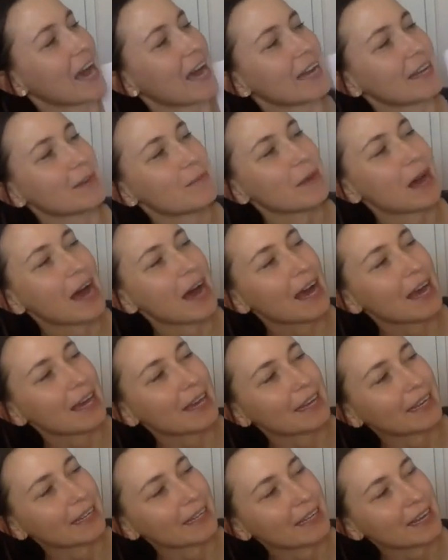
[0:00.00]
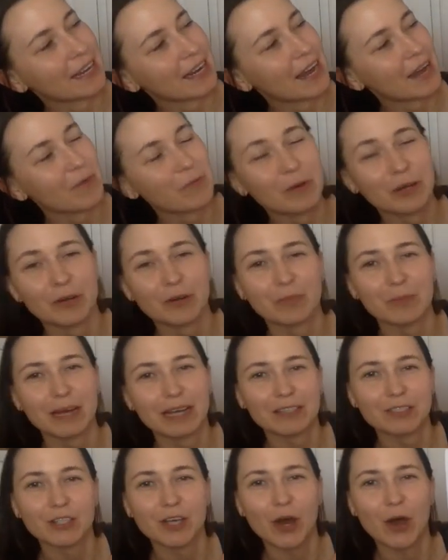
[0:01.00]
am I, and I wiggle
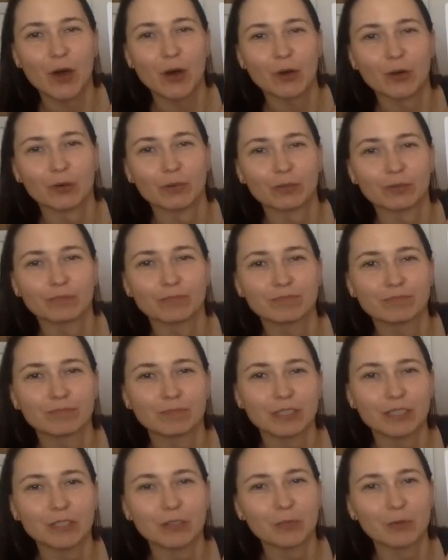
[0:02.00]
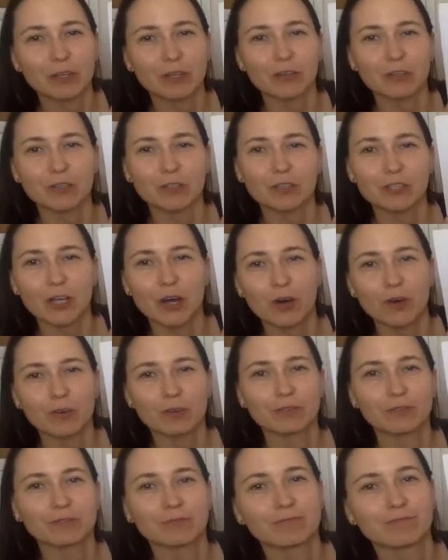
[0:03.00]
my toe. Can you wiggle your toe?